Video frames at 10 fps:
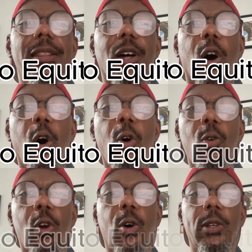The
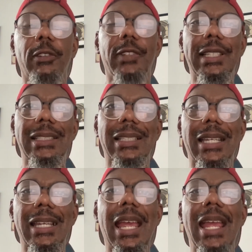whole goal of
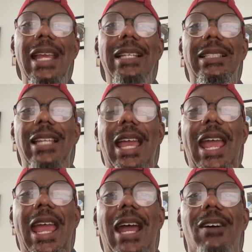leasing is to
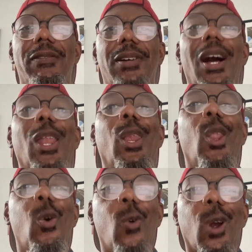have a
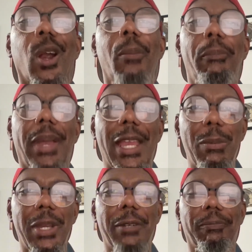lower
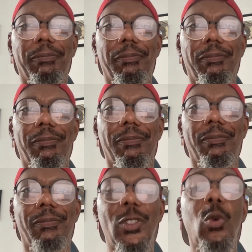payment.
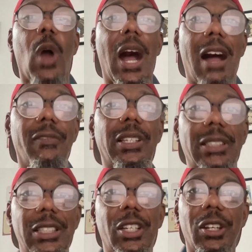You
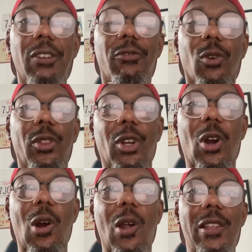obviously couldn't afford the
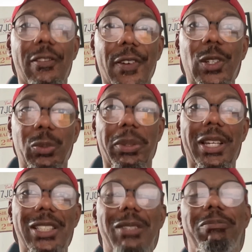car in the first
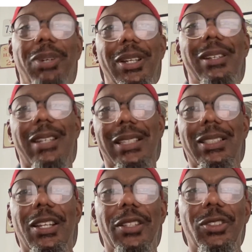place, but
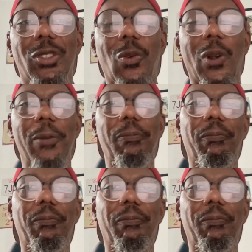that's another story.